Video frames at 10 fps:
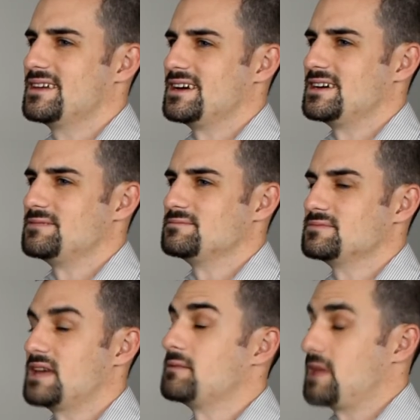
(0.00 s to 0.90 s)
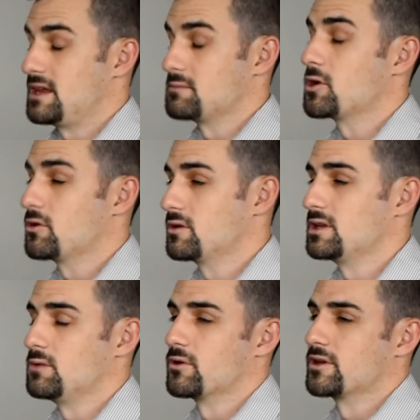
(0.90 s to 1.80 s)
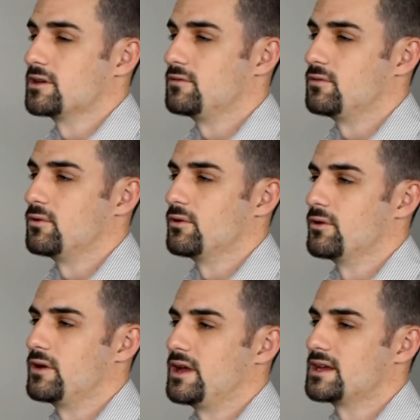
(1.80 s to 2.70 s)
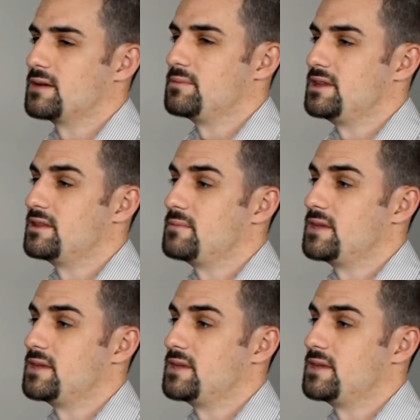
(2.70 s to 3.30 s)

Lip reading: and I'm currently working for a company that